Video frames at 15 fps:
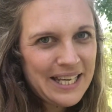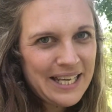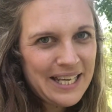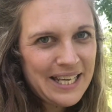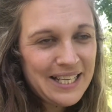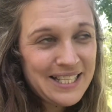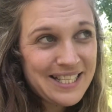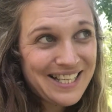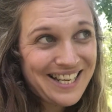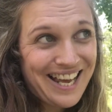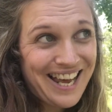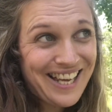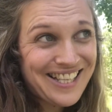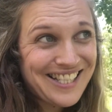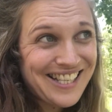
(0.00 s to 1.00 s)

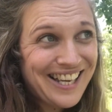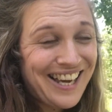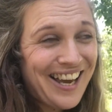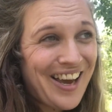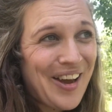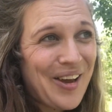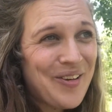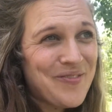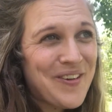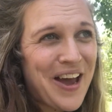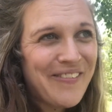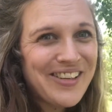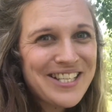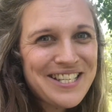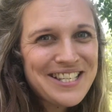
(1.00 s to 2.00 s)
internet,
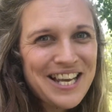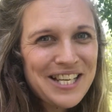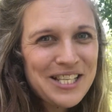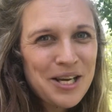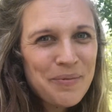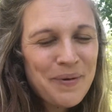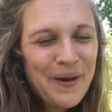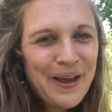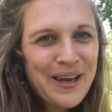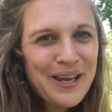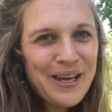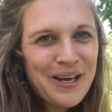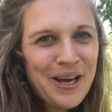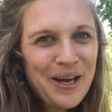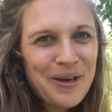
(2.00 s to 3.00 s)
having to set up
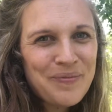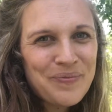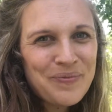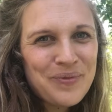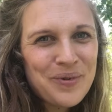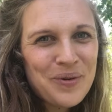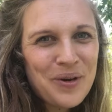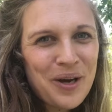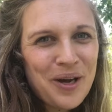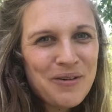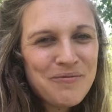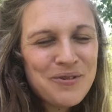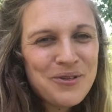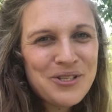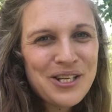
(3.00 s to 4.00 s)
a
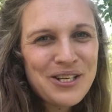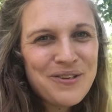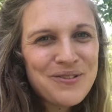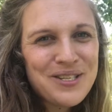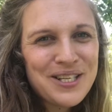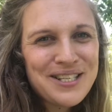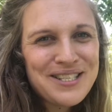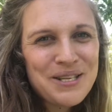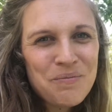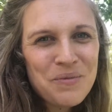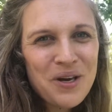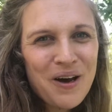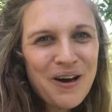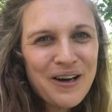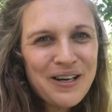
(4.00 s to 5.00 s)
router using a SIM
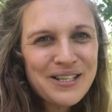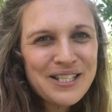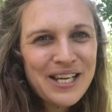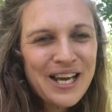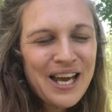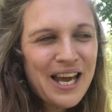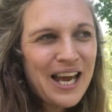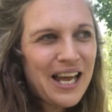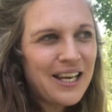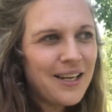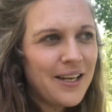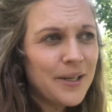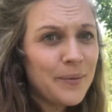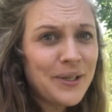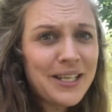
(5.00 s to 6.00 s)
card, and
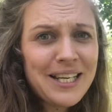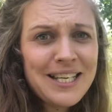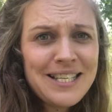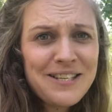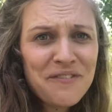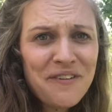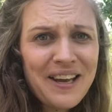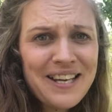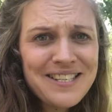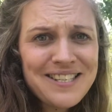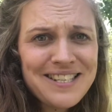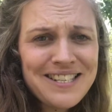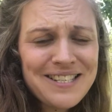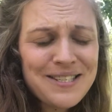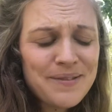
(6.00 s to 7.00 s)
learning what an interface
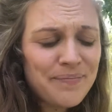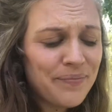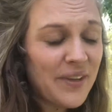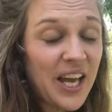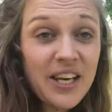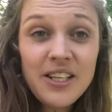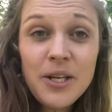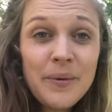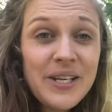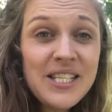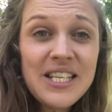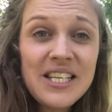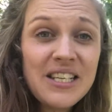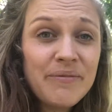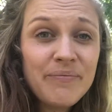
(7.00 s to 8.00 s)
is. No
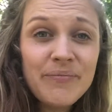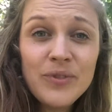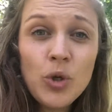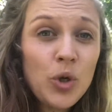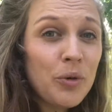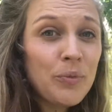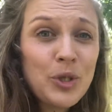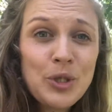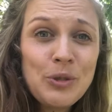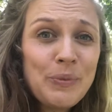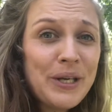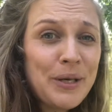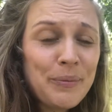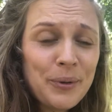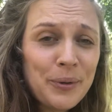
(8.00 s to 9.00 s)
idea, not computer
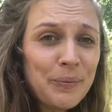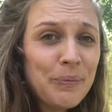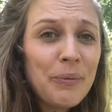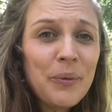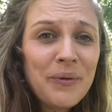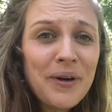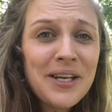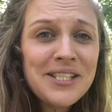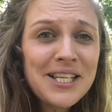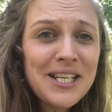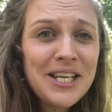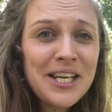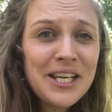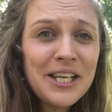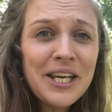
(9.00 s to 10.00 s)
people, but we've had to
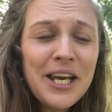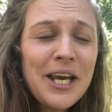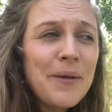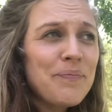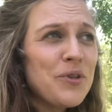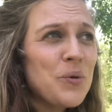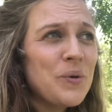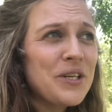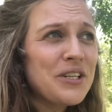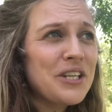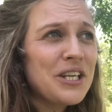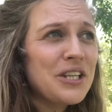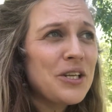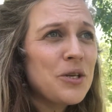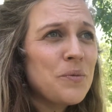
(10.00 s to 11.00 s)
learn. You wouldn't
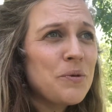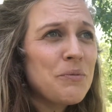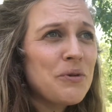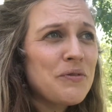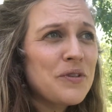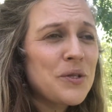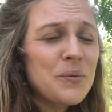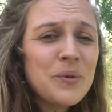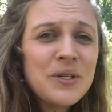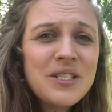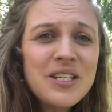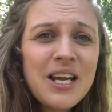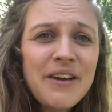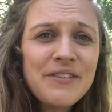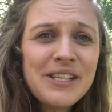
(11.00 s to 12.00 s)
think that you would move to the woods
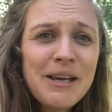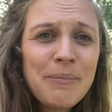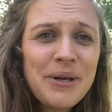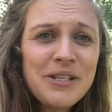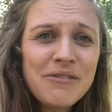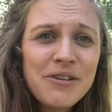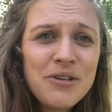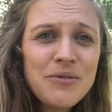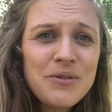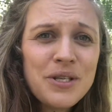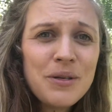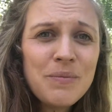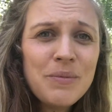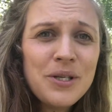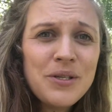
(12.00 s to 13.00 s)
and have to get better at using
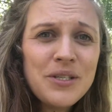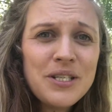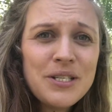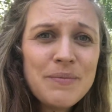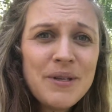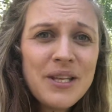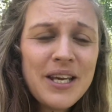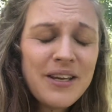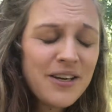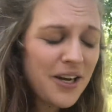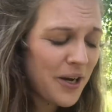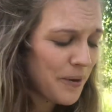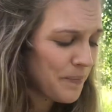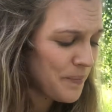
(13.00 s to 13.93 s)
computers, but there you go.